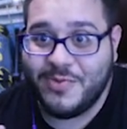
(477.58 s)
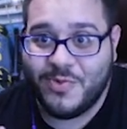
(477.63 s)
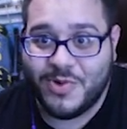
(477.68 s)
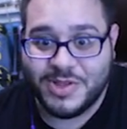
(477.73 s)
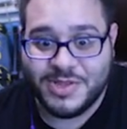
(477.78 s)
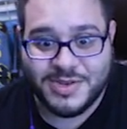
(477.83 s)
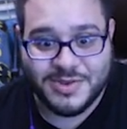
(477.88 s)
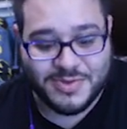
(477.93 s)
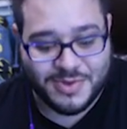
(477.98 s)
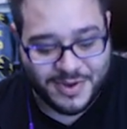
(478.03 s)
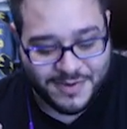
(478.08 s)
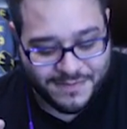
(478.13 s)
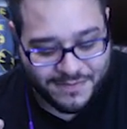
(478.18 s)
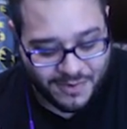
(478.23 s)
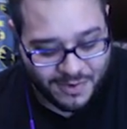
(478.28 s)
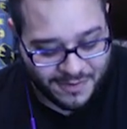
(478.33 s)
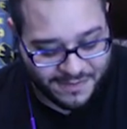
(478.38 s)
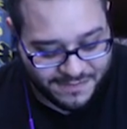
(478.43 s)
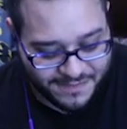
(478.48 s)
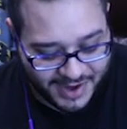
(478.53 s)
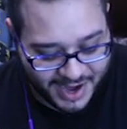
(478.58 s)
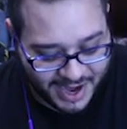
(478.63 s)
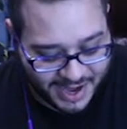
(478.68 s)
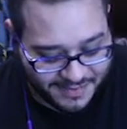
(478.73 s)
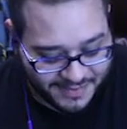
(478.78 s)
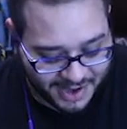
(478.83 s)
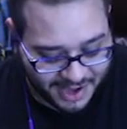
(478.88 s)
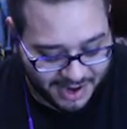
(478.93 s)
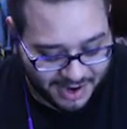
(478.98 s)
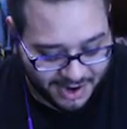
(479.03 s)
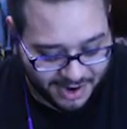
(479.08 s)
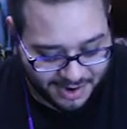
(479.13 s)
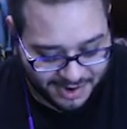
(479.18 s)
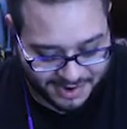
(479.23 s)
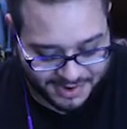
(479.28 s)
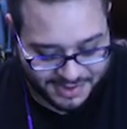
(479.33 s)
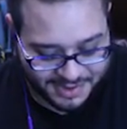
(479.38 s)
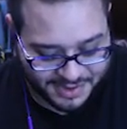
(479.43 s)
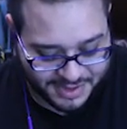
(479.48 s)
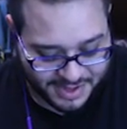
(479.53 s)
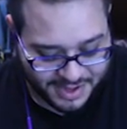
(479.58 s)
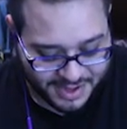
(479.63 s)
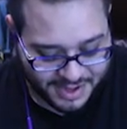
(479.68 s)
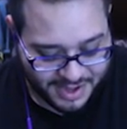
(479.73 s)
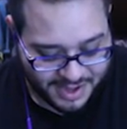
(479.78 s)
1, 2, 3, 4, 5 LRs.